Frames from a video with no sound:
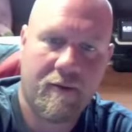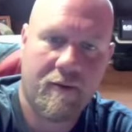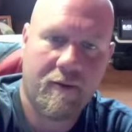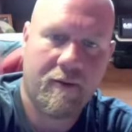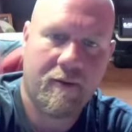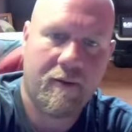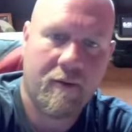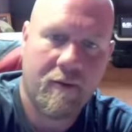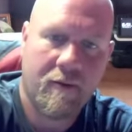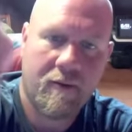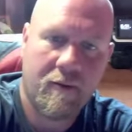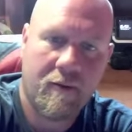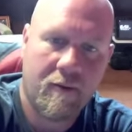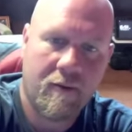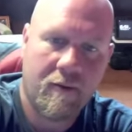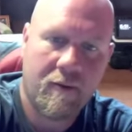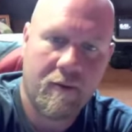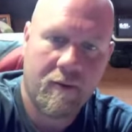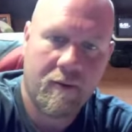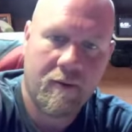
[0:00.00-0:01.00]

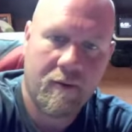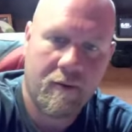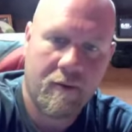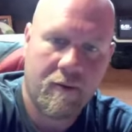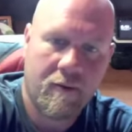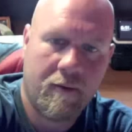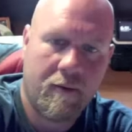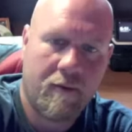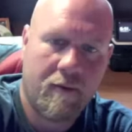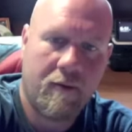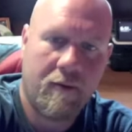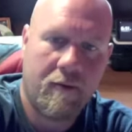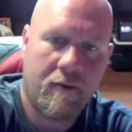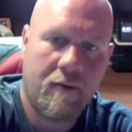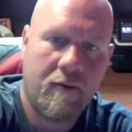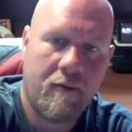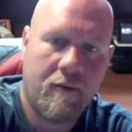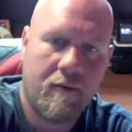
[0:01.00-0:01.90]
No one is speaking in this clip.